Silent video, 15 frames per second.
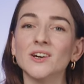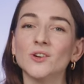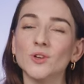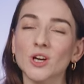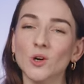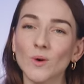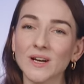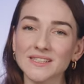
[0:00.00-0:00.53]

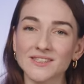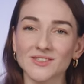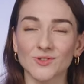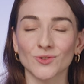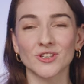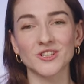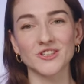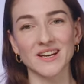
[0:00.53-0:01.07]
request
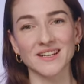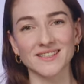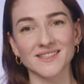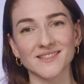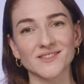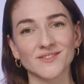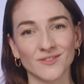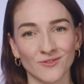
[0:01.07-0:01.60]
storage
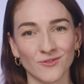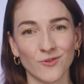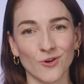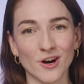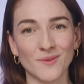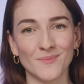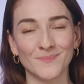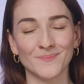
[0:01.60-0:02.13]
access
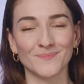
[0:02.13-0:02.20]
for.